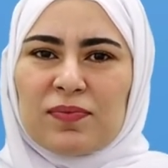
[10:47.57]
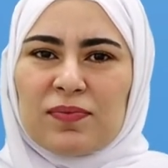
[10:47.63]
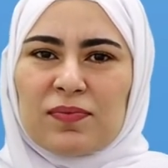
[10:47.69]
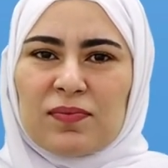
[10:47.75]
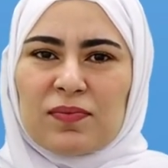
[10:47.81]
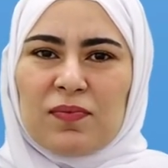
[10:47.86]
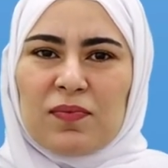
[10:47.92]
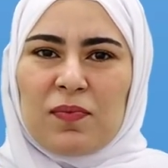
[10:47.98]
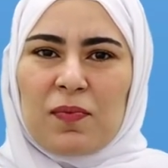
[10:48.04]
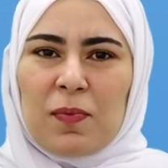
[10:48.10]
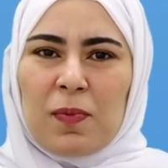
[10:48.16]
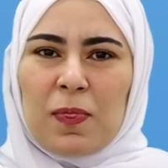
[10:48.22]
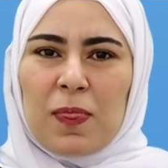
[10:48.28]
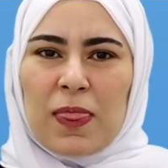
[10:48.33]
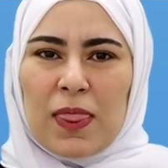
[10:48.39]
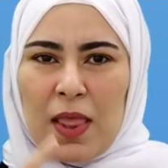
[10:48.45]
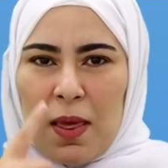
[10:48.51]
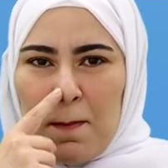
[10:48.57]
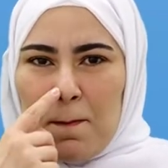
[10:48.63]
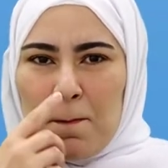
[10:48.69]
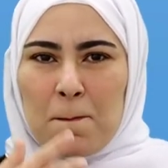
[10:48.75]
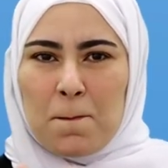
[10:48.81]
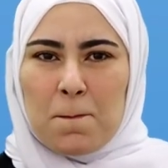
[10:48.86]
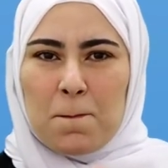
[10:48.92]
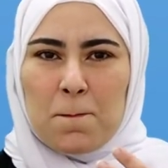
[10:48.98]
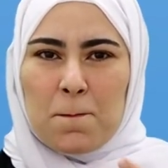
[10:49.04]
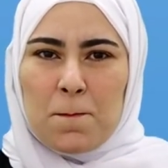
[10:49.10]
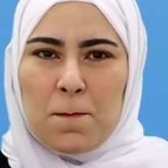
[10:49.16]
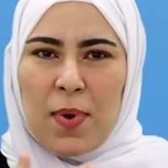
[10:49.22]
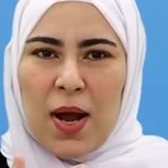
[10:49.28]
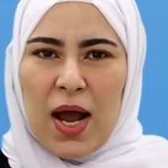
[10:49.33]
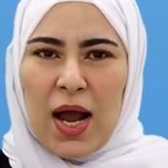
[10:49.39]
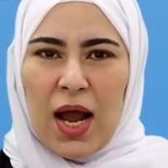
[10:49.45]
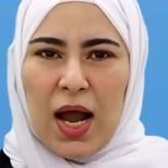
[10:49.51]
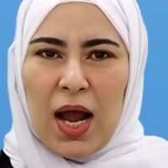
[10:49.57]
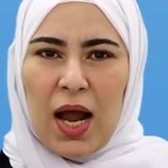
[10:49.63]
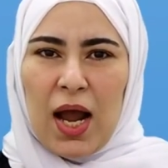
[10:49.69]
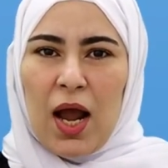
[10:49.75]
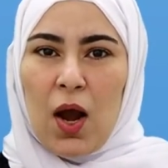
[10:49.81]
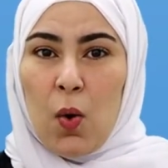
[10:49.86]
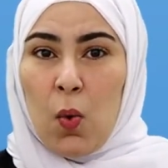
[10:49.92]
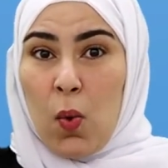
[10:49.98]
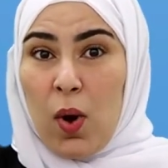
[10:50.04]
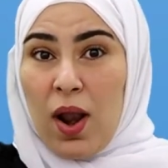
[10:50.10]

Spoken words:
Before we go through the text, let's answer